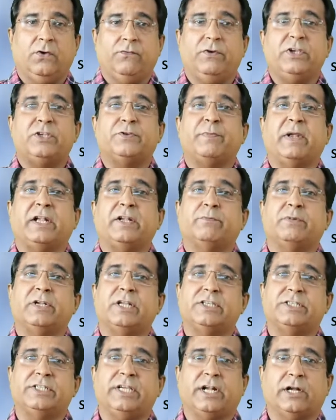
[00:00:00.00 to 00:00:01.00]
which
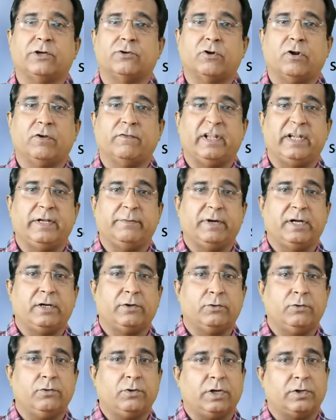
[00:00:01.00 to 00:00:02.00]
manipulates the control
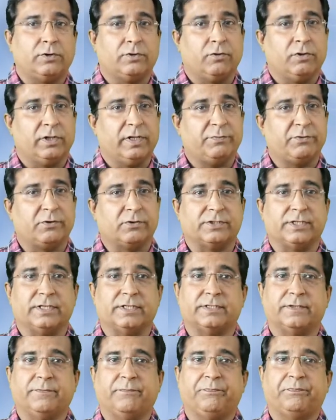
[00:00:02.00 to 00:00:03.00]
variable to control the
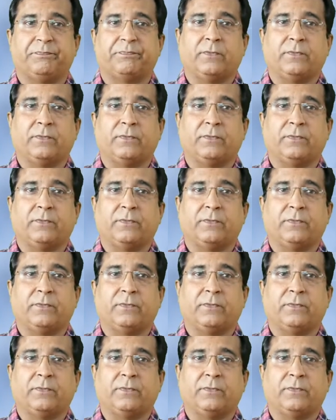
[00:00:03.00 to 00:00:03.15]
process.